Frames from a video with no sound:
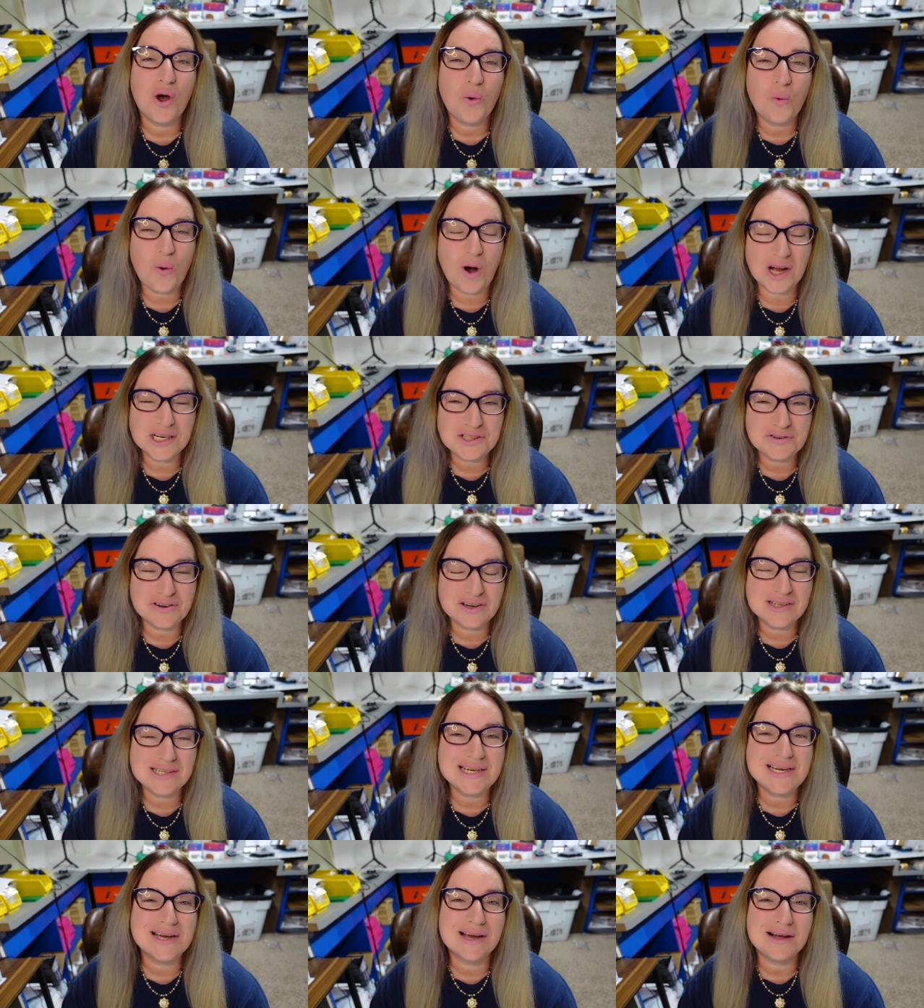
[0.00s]
Watch for
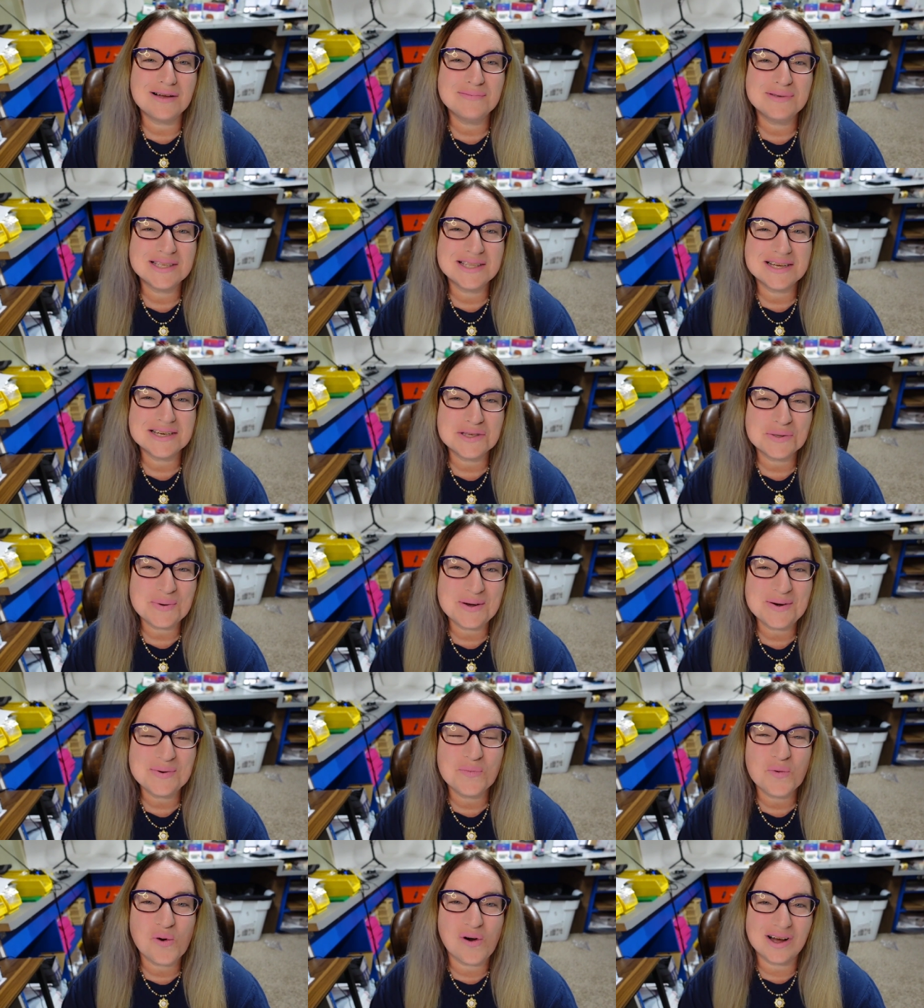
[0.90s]
teacups. This
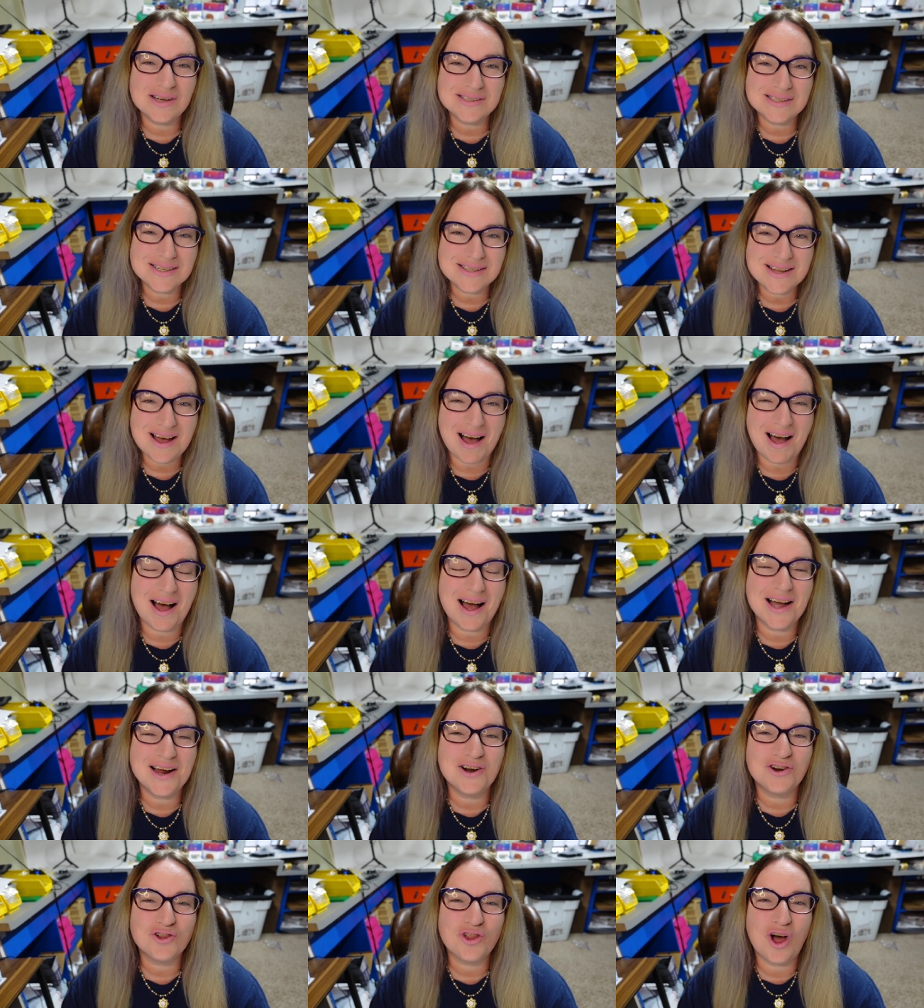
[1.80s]
one was in the
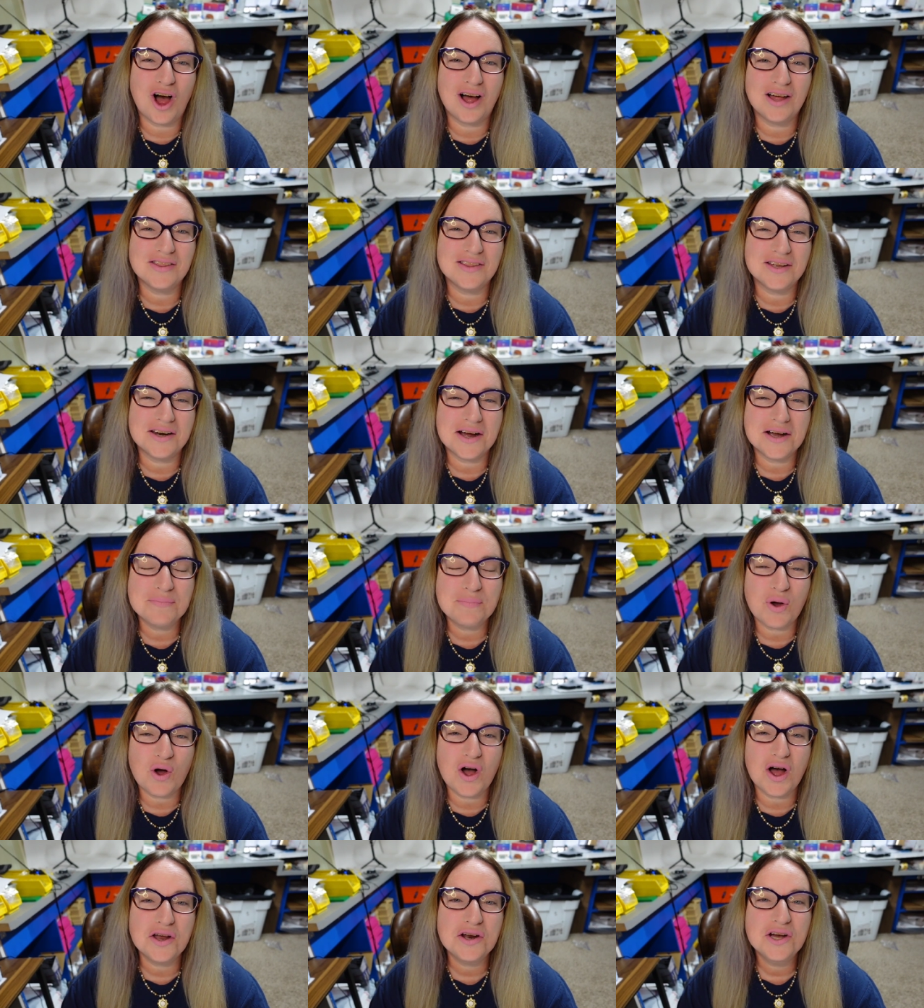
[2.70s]
higher lot that I
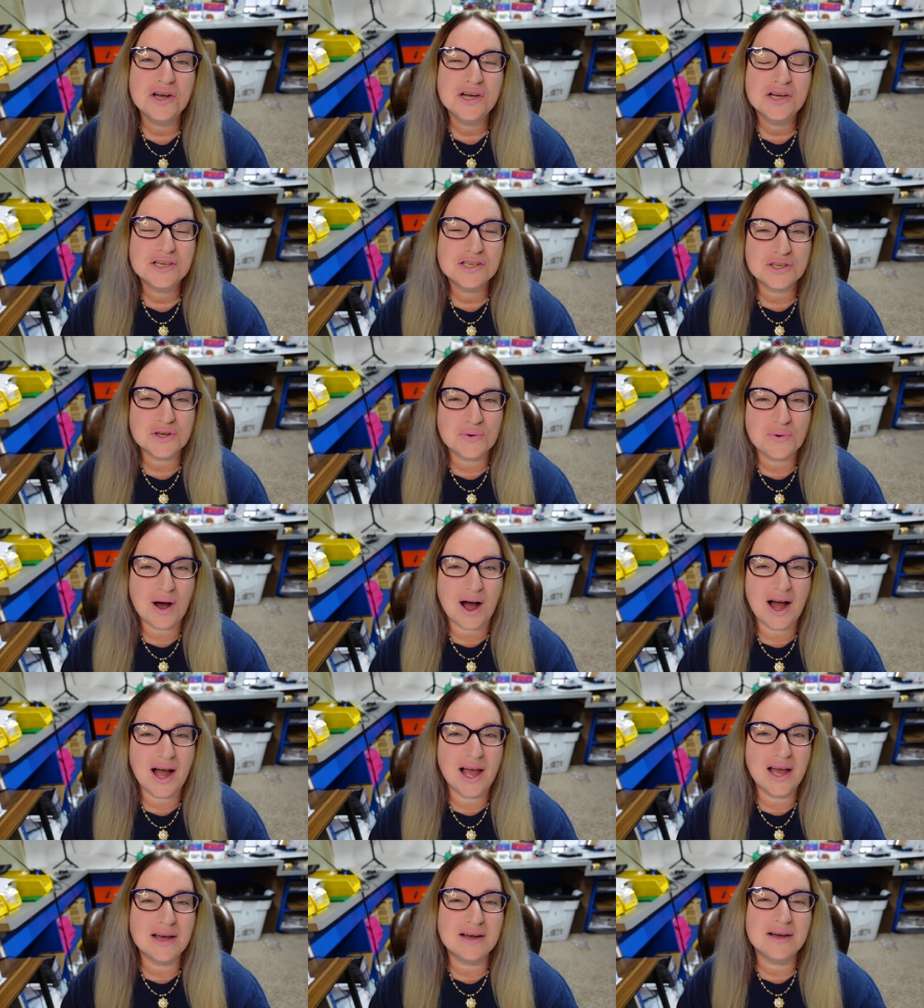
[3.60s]
bought, so
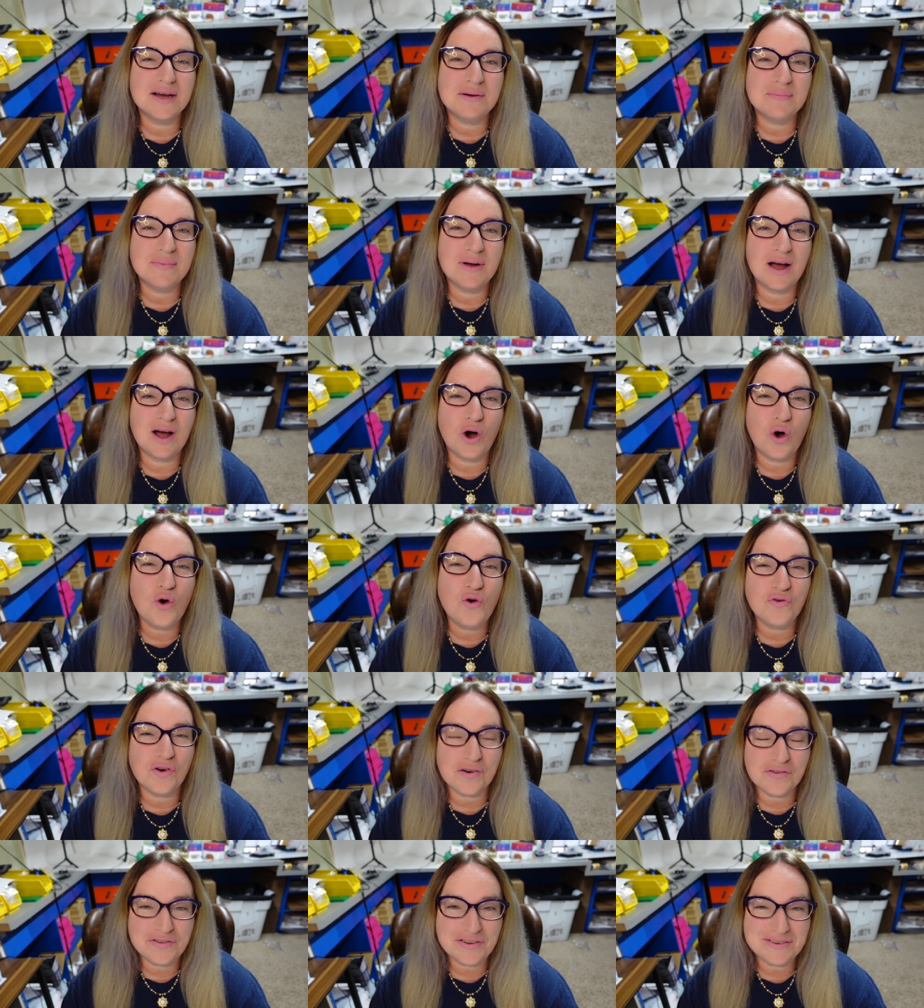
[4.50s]
I am
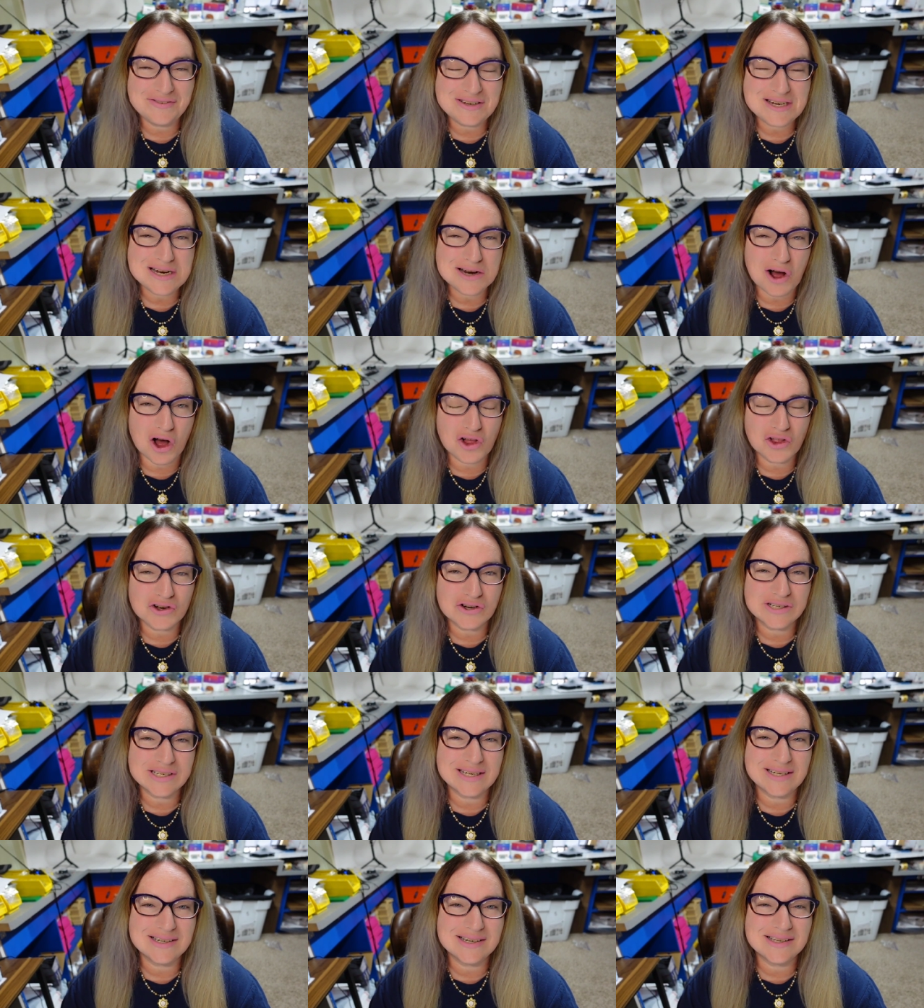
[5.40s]
over
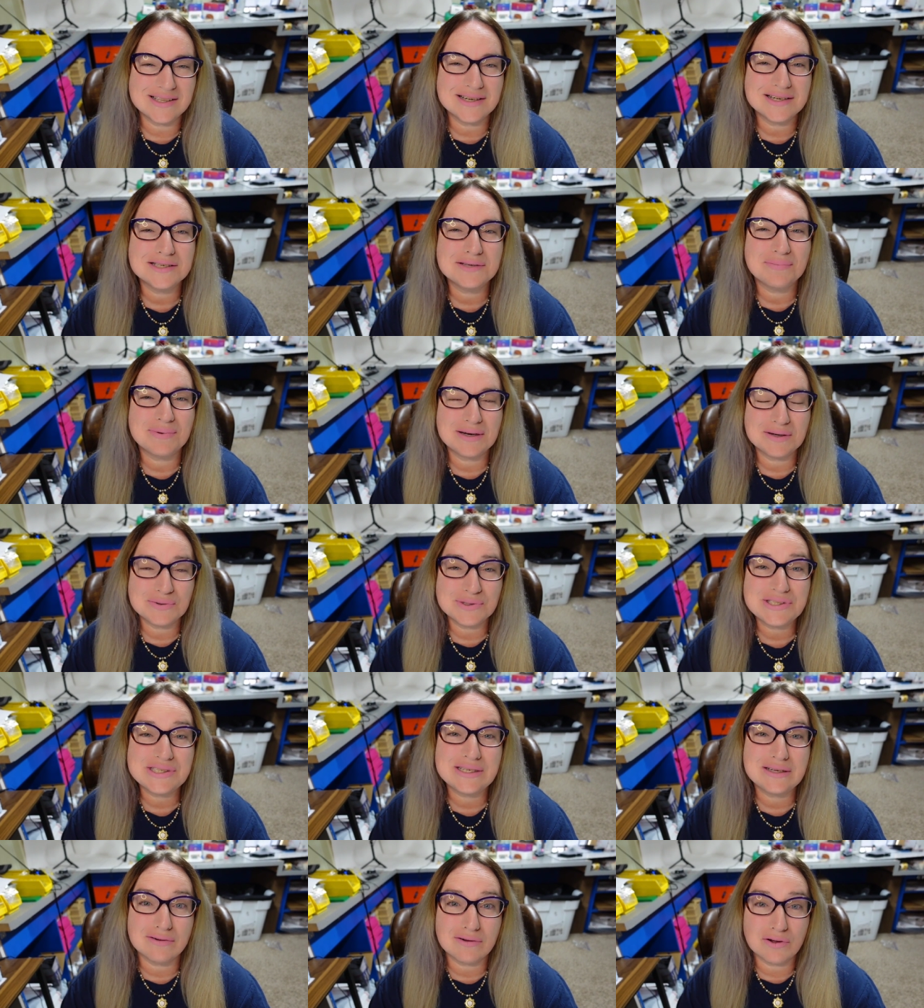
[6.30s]
$50 into this, but it was
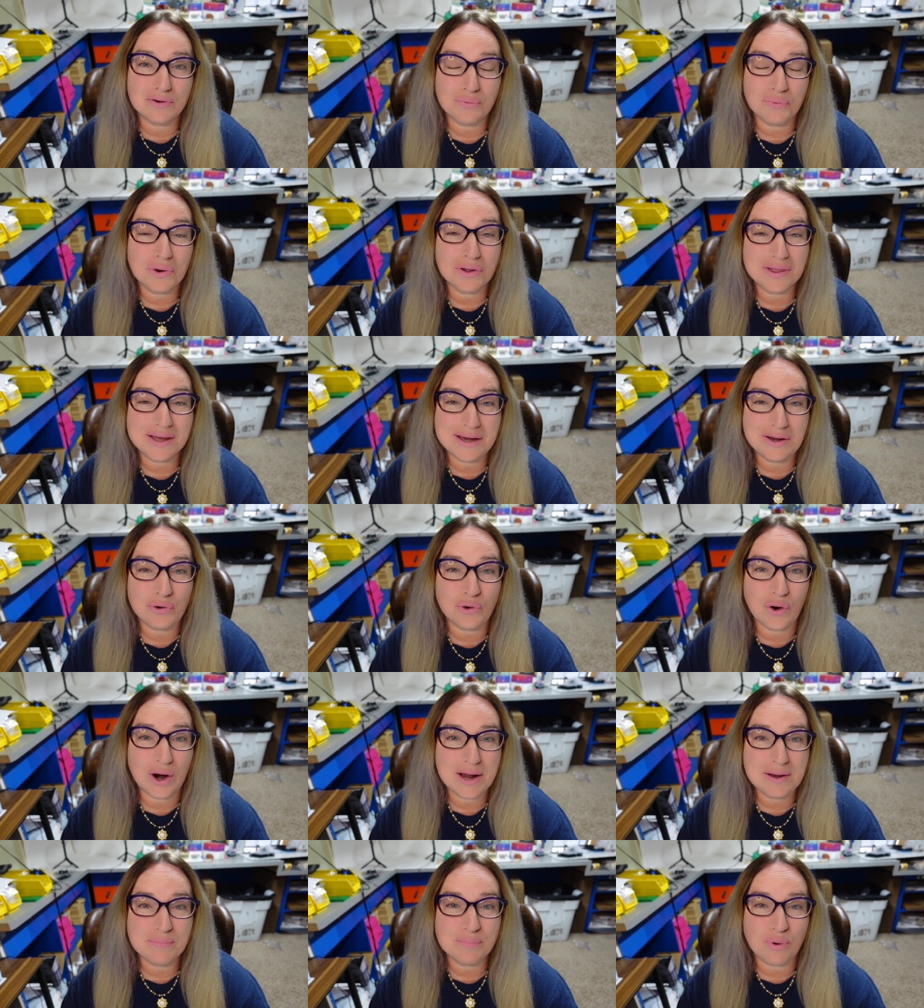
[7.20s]
still a really
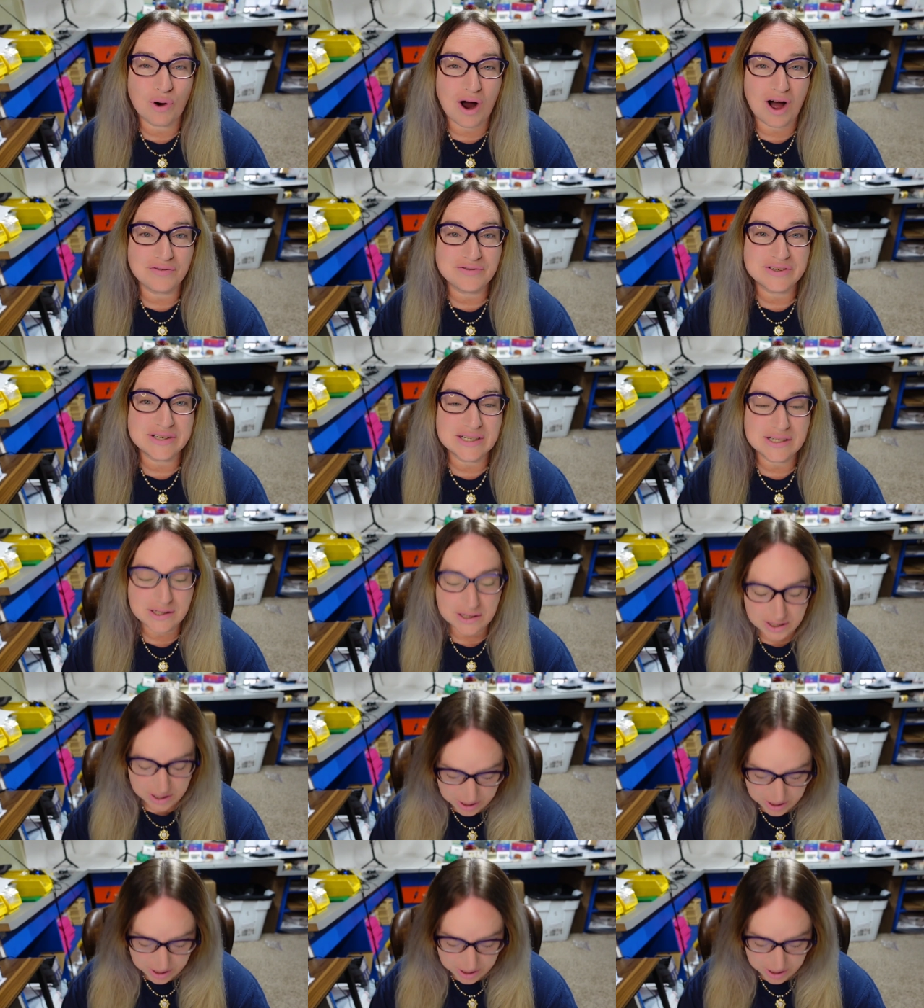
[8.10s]
great profit.